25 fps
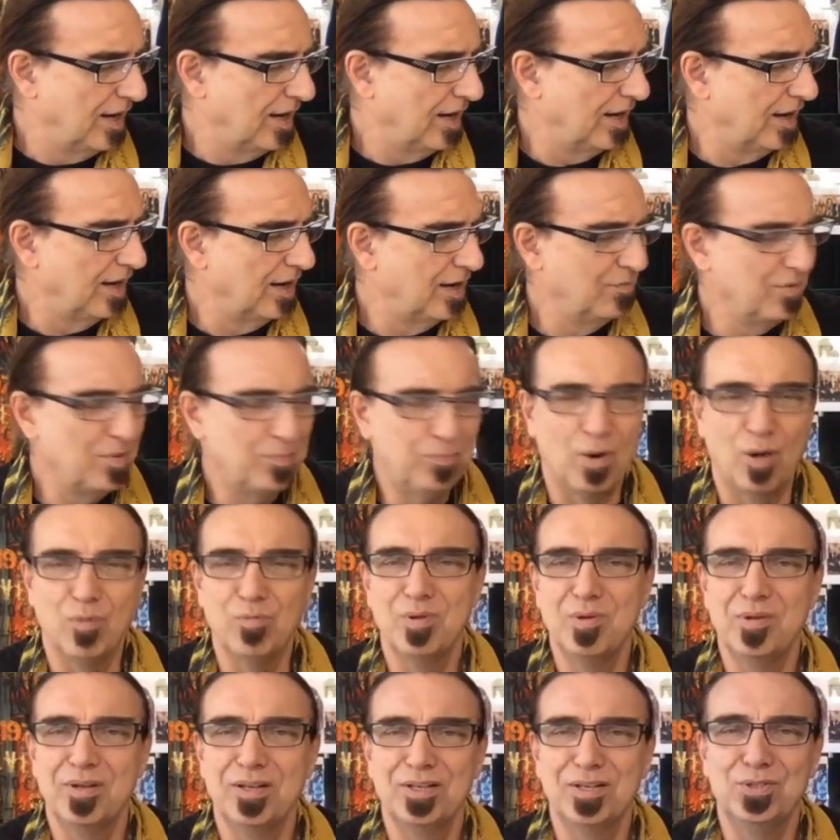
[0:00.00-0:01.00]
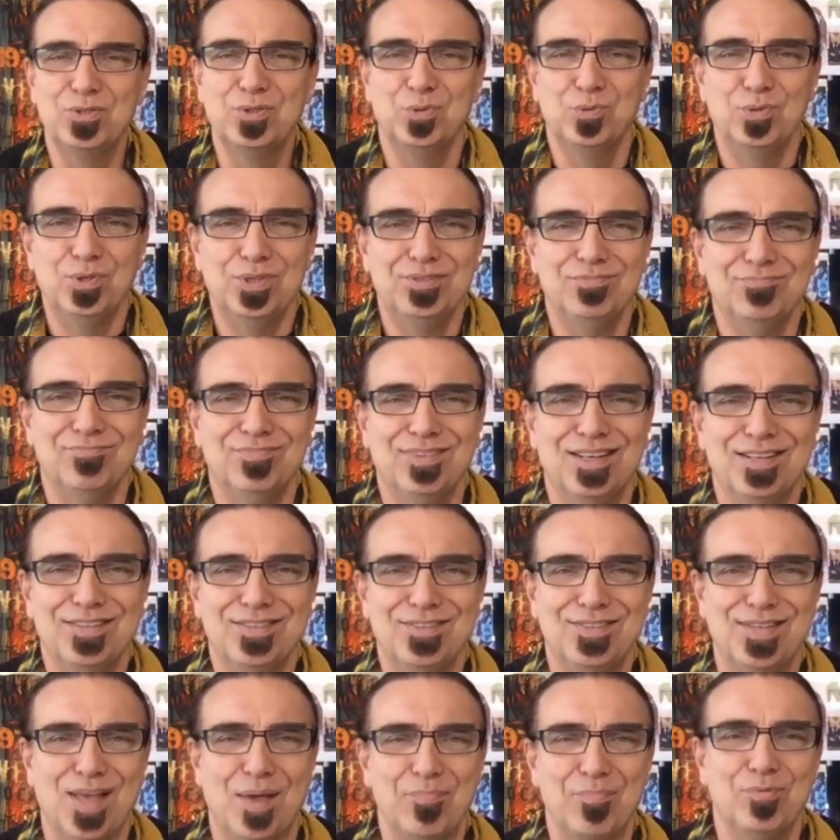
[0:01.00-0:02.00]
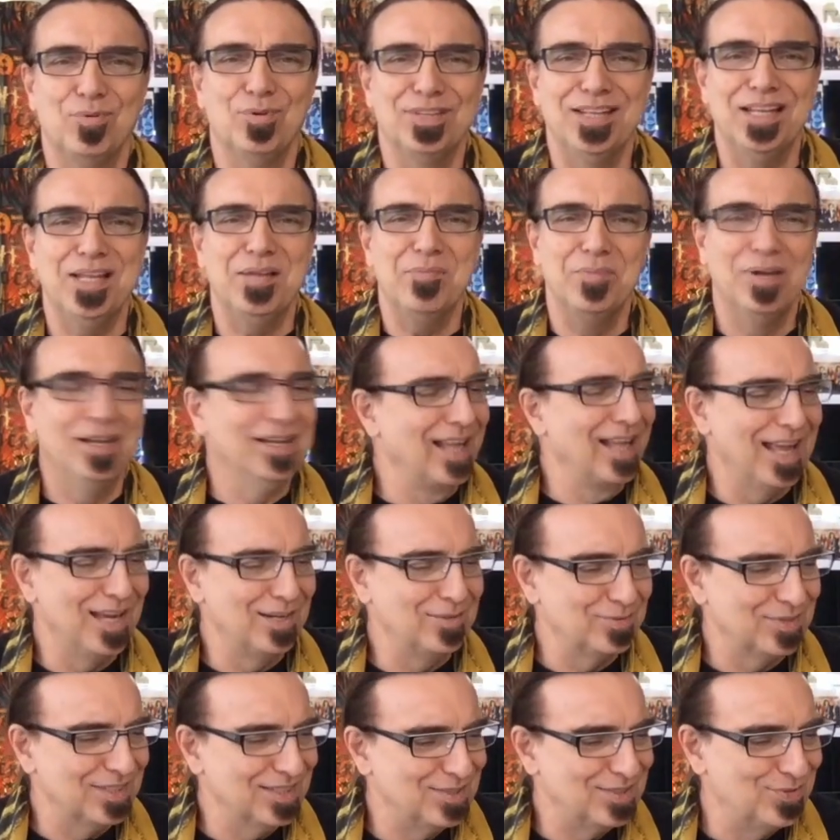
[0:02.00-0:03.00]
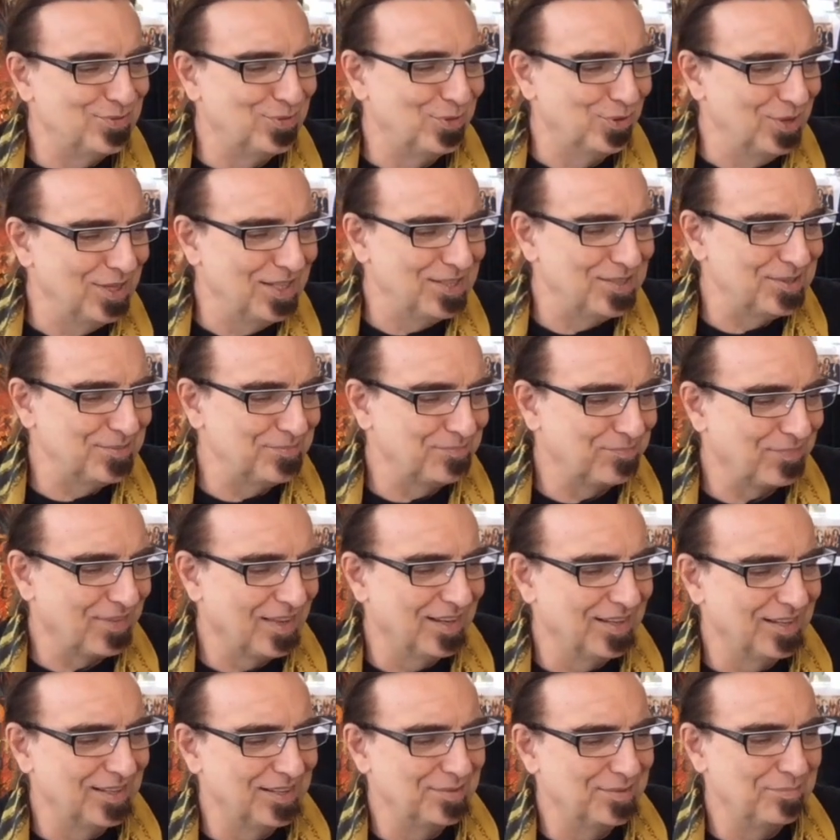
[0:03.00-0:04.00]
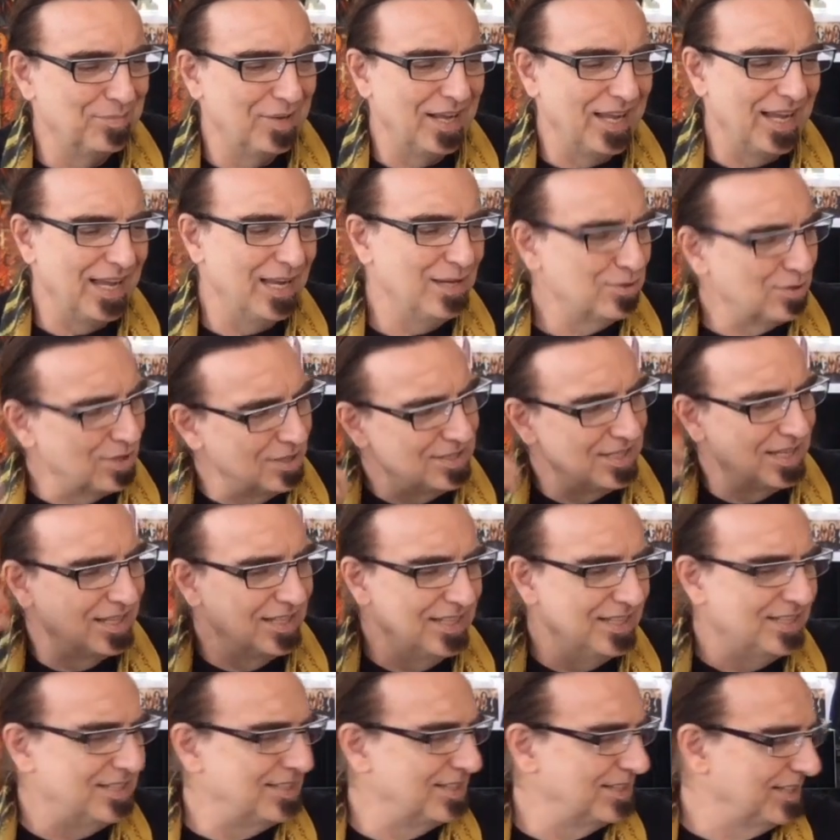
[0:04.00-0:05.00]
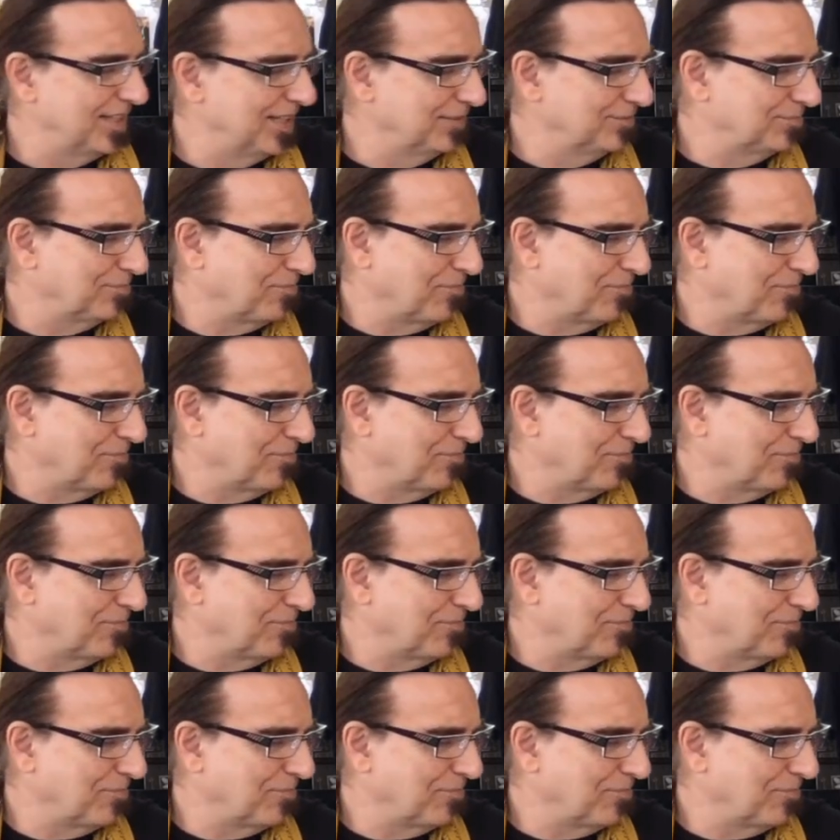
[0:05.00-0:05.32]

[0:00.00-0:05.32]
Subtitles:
We're probably going to do a separate email address for it. My angels are listening.